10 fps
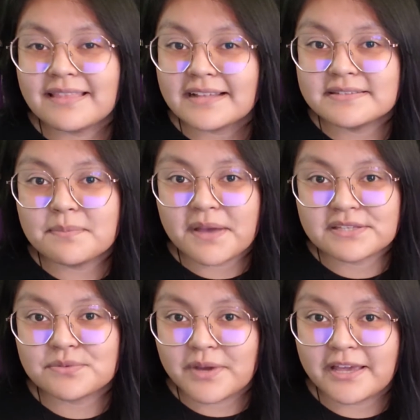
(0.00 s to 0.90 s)
that's the
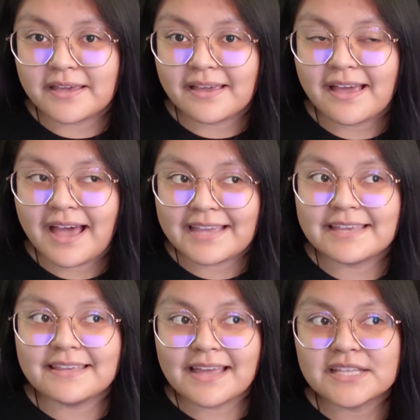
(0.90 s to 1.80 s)
best way I
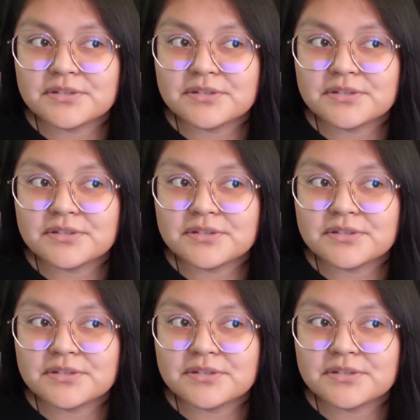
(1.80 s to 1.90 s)
can get